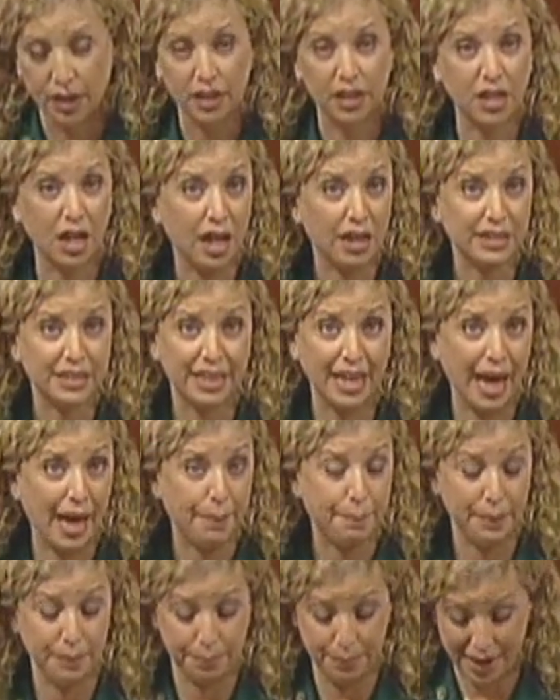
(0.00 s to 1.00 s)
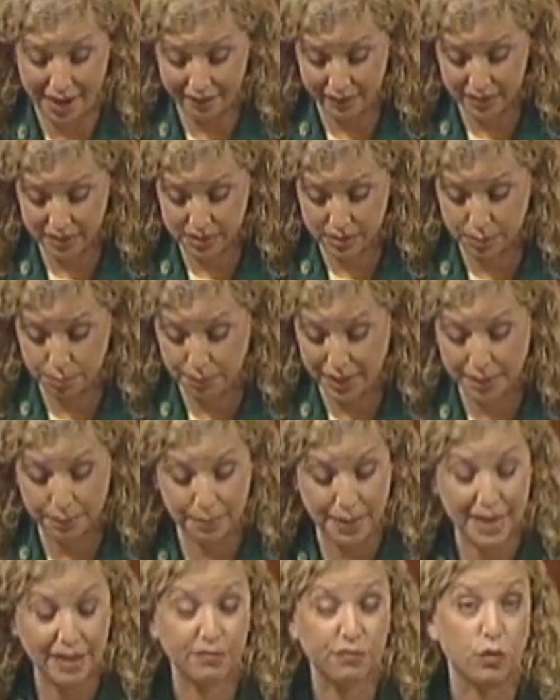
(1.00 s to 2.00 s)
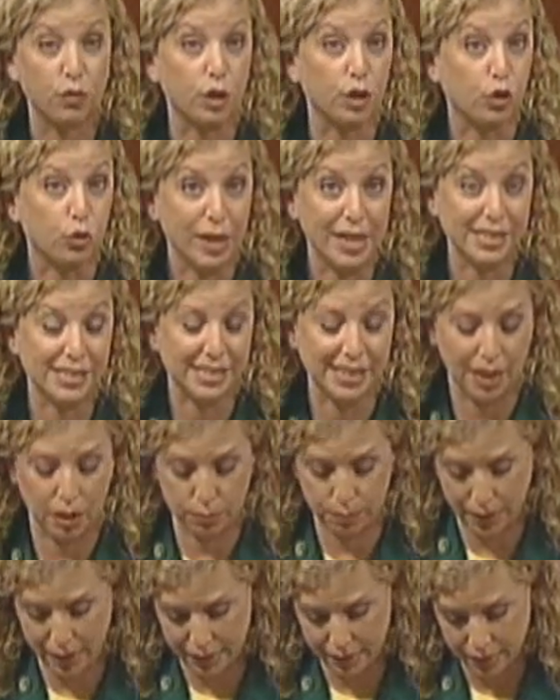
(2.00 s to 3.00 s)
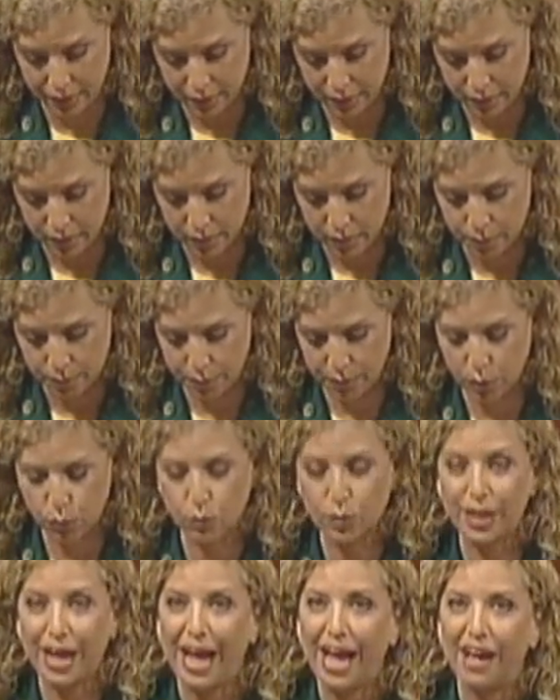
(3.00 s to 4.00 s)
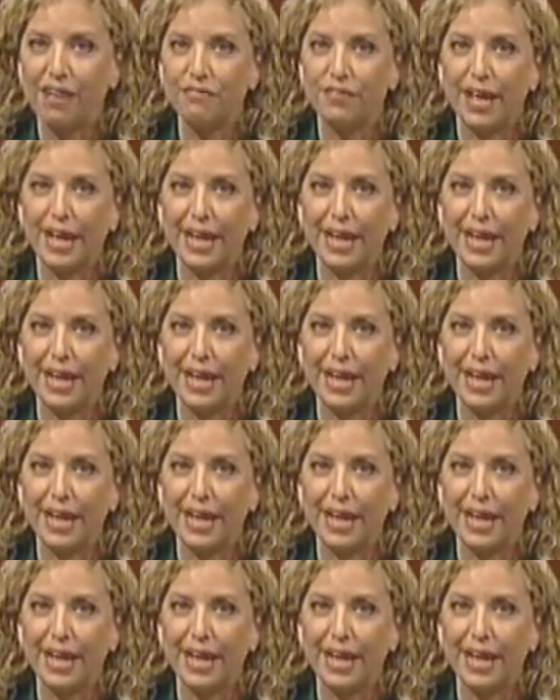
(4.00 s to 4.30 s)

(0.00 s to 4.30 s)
Cut, cap, and balance may make for a great soundbite, but it would have